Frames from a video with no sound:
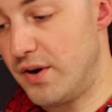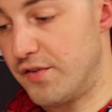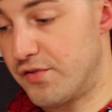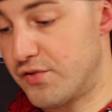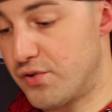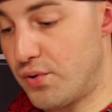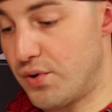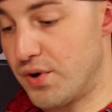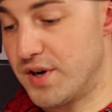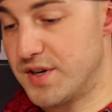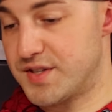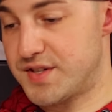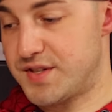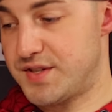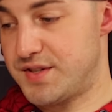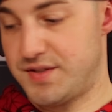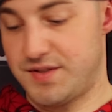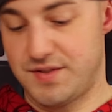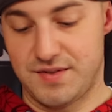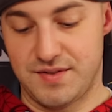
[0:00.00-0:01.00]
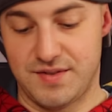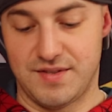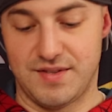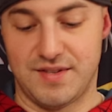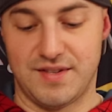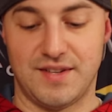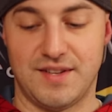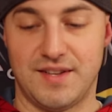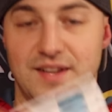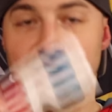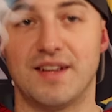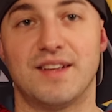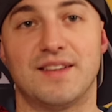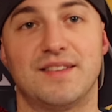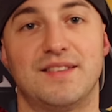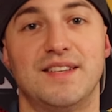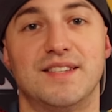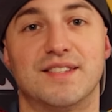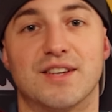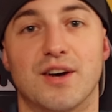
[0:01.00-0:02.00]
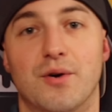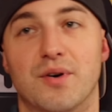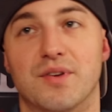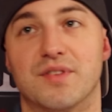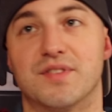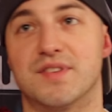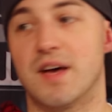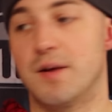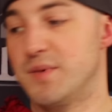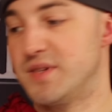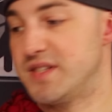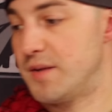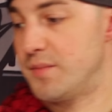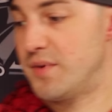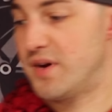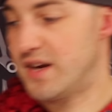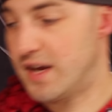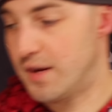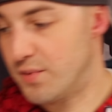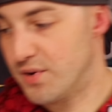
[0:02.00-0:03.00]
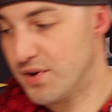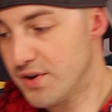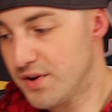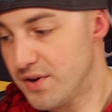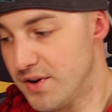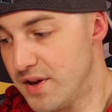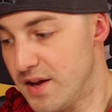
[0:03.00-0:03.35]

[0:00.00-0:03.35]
and of course, these go with Zombies Ate My Neighbor.